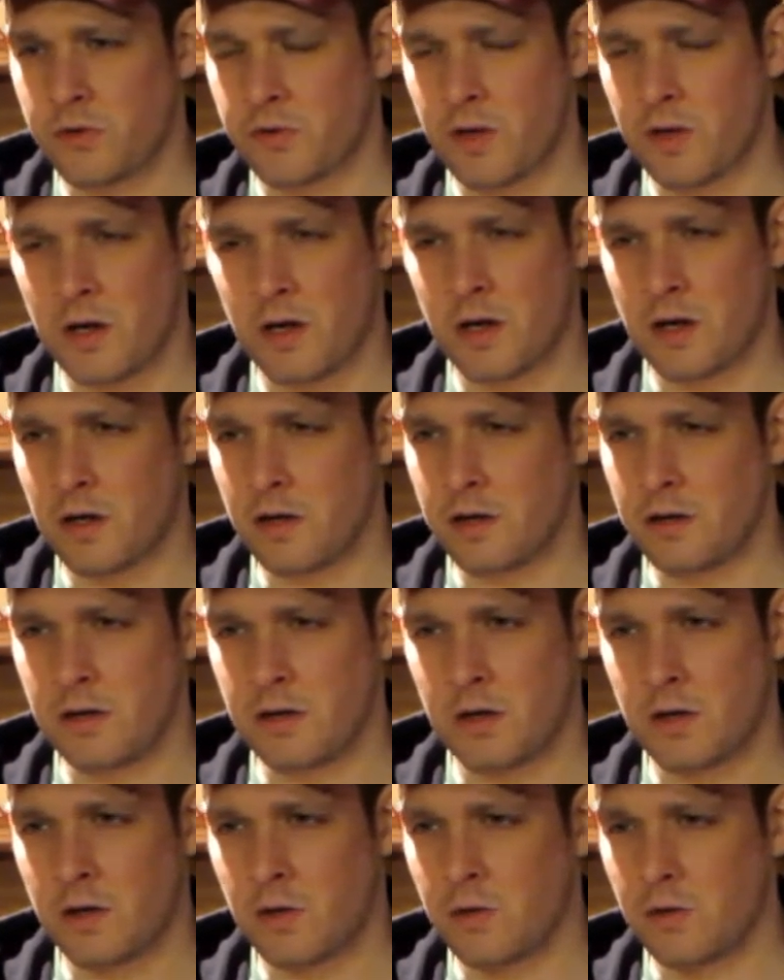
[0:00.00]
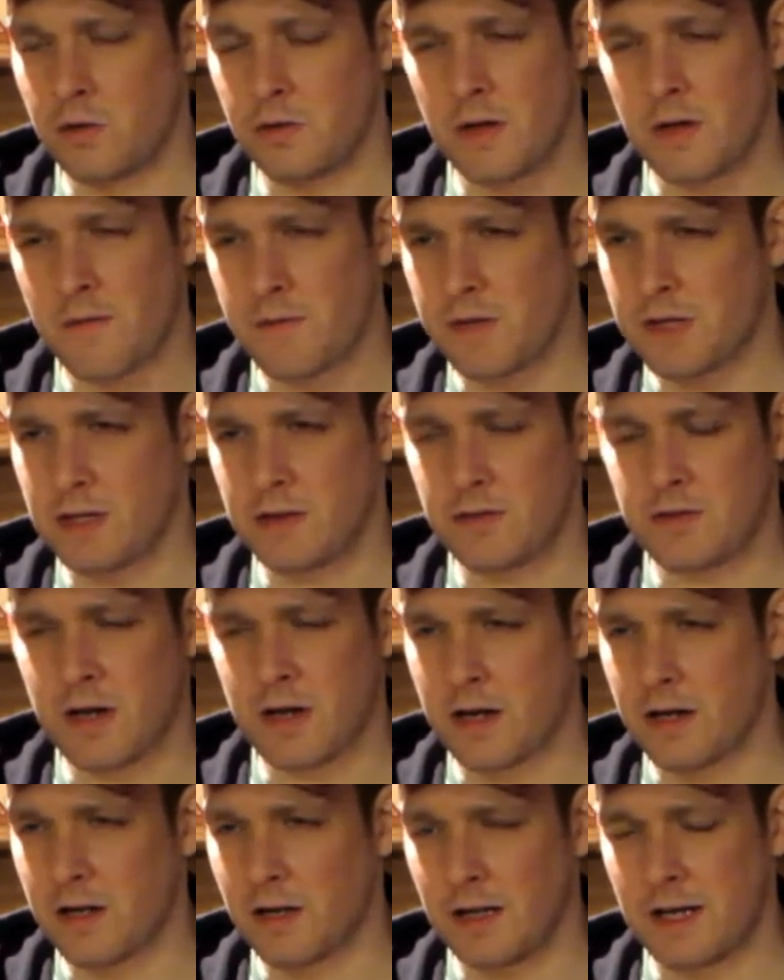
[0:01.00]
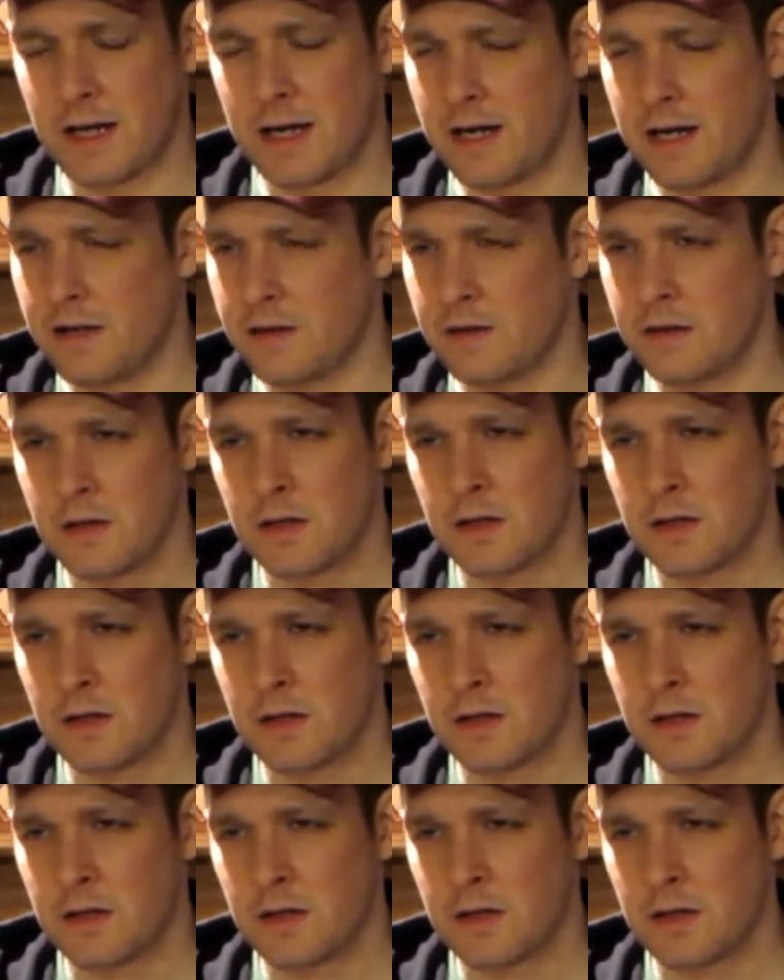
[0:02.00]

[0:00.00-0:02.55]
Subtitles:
you know, everything's kind of light, and